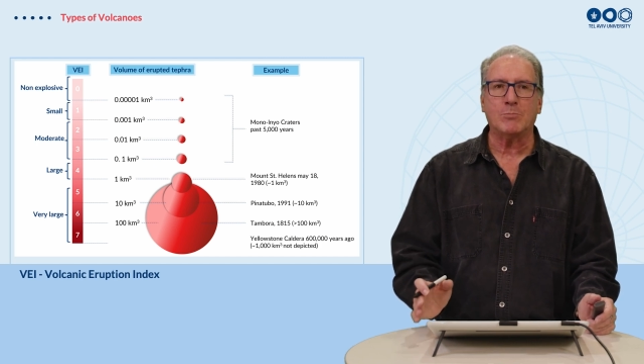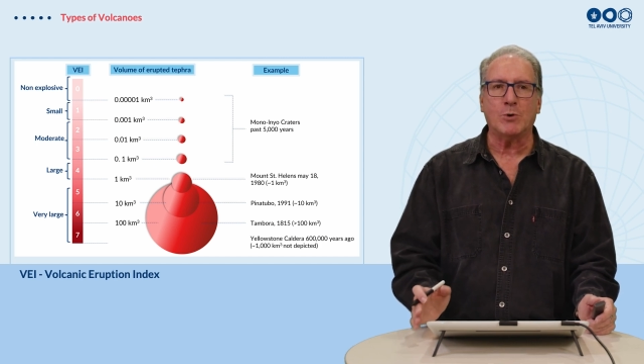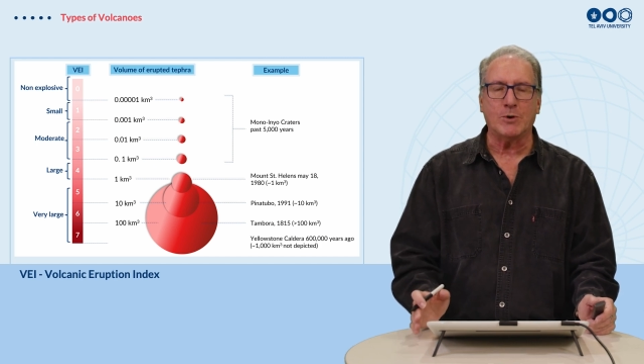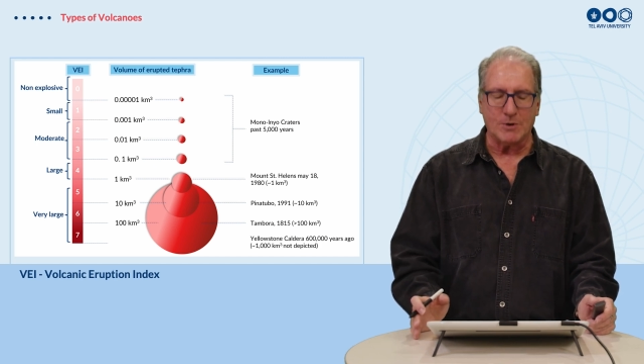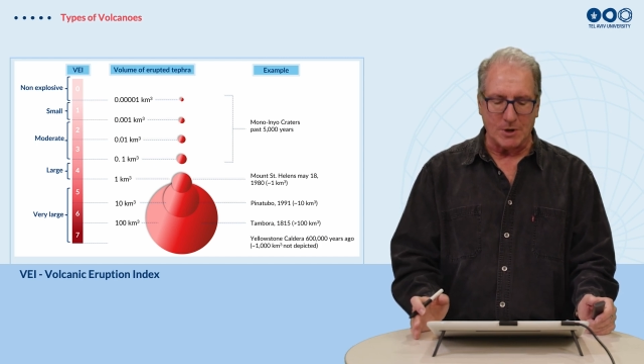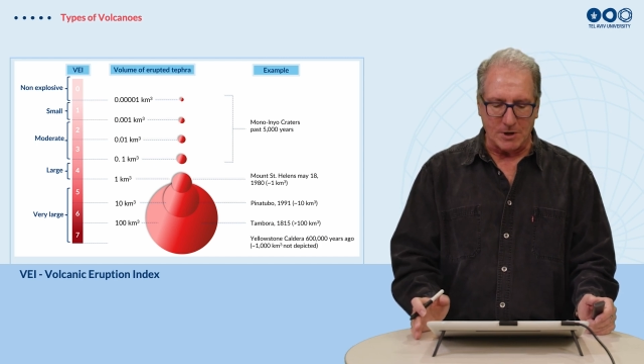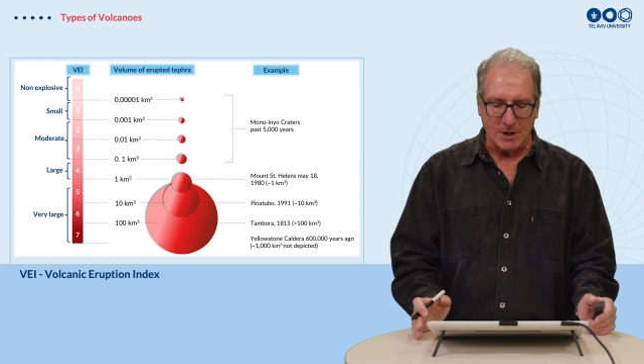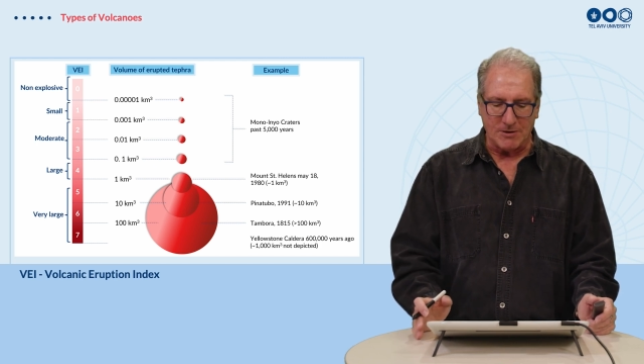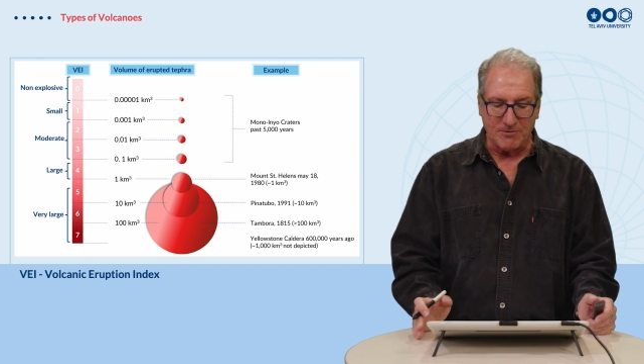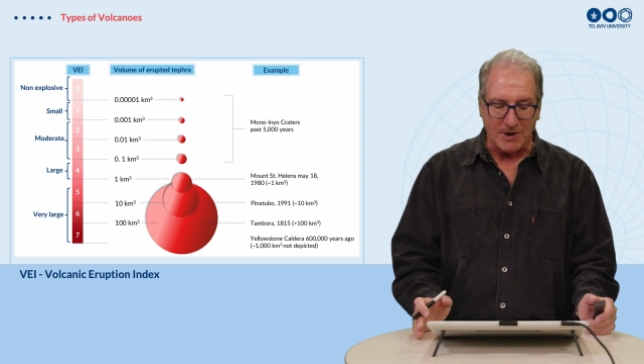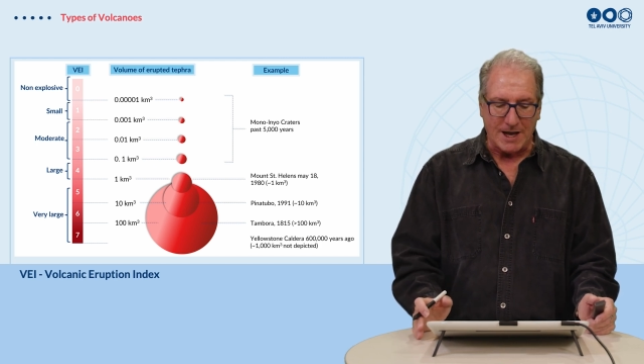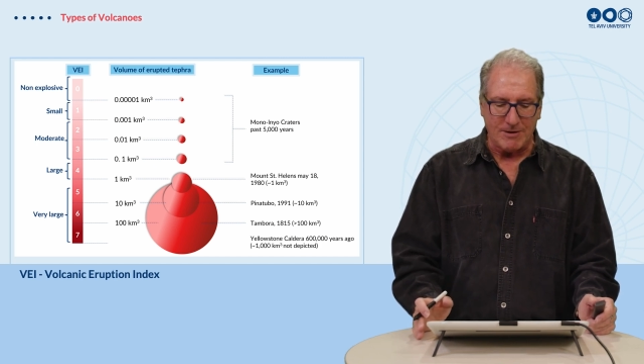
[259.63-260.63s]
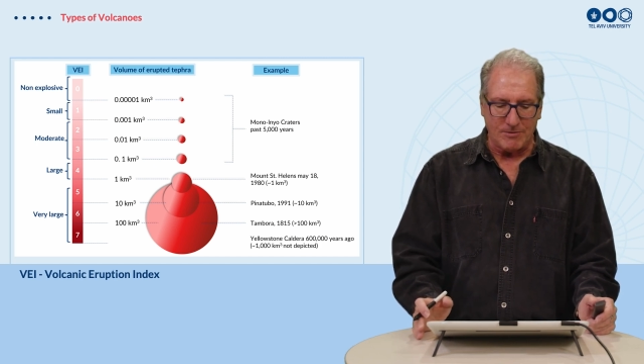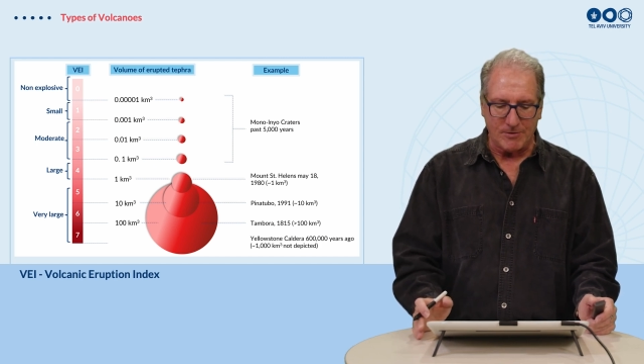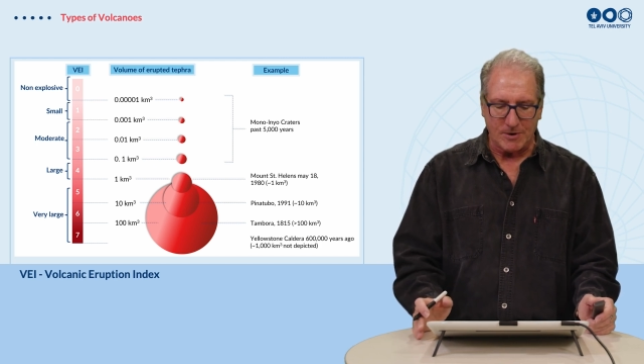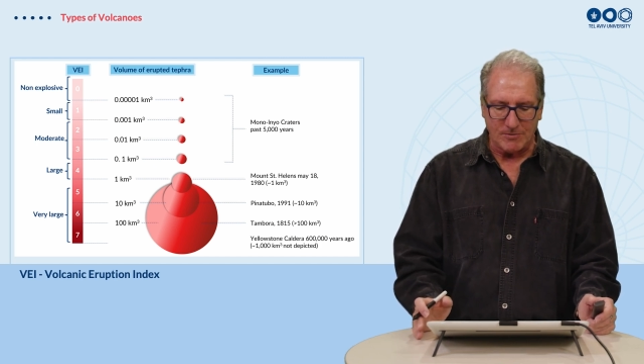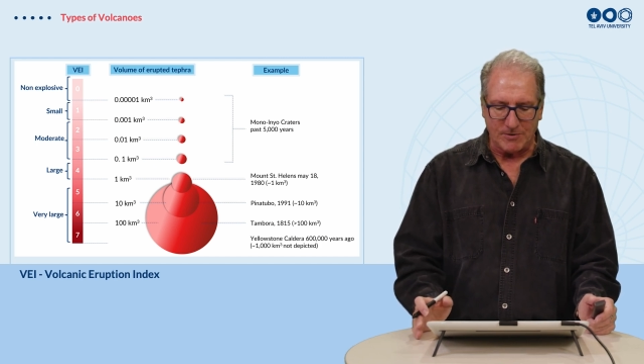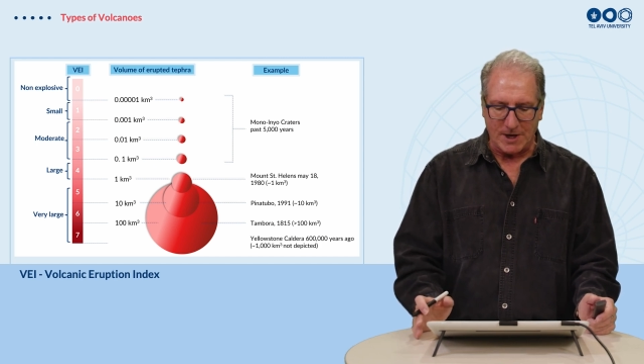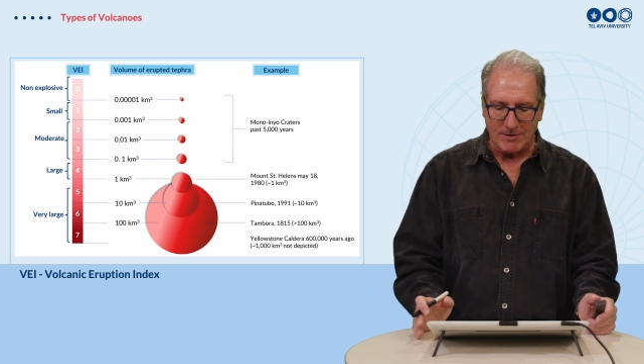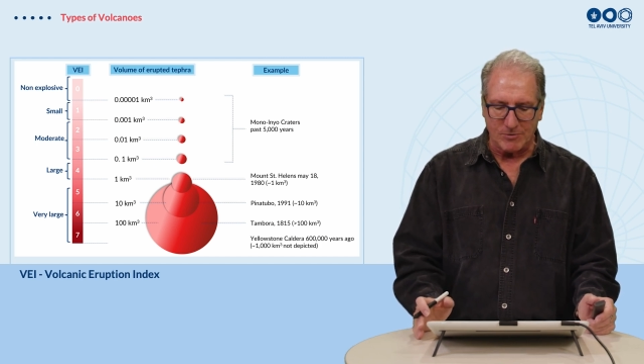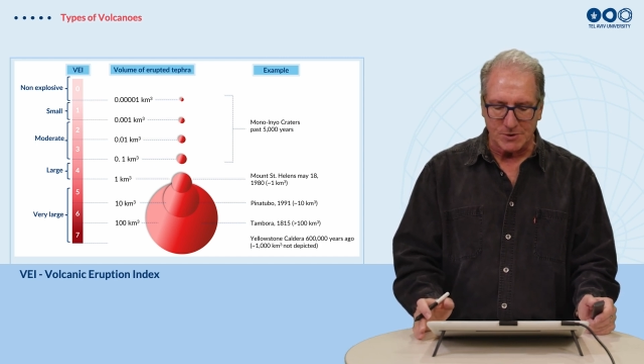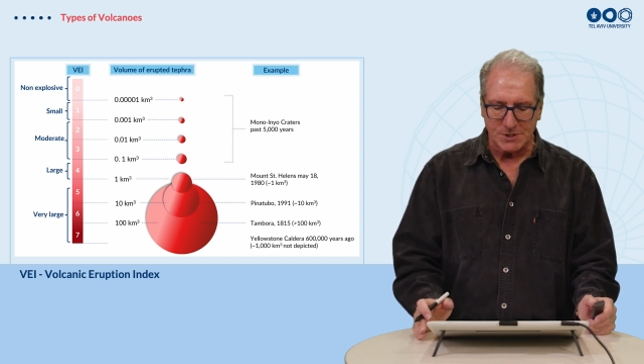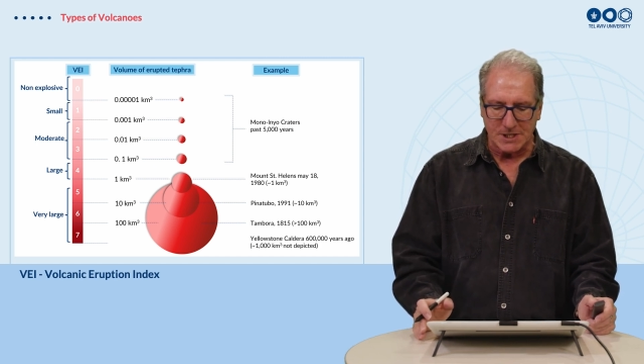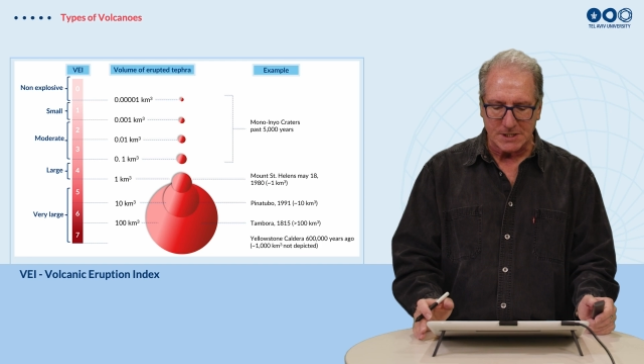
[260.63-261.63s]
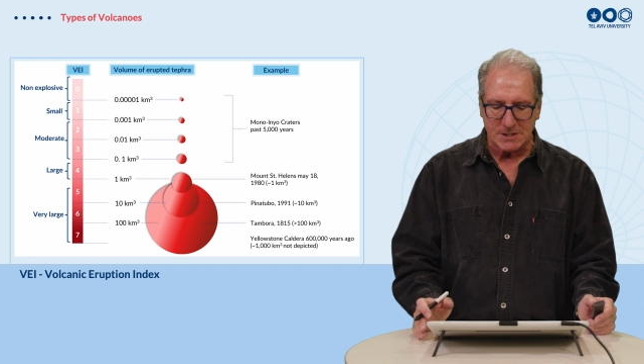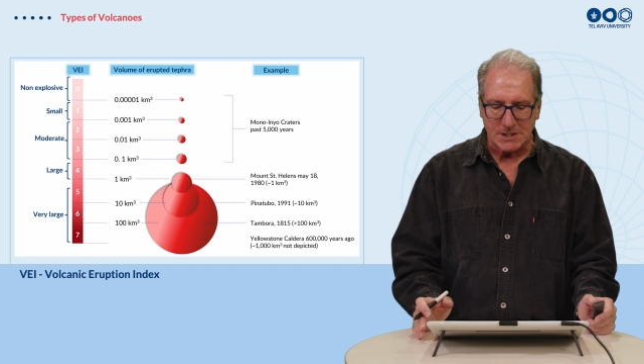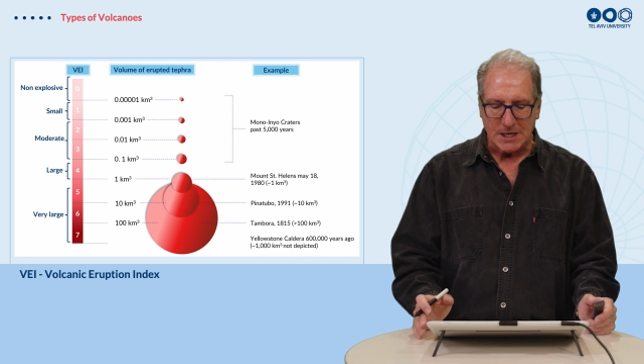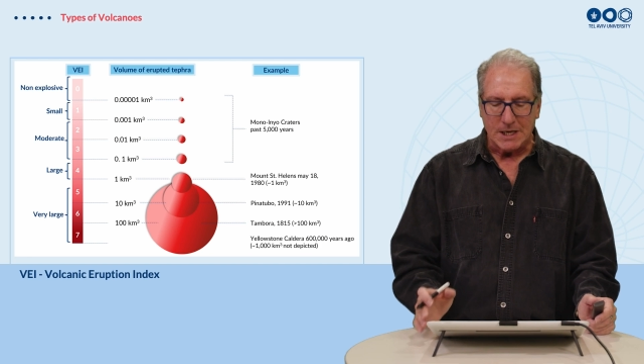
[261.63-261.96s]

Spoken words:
5 or 6.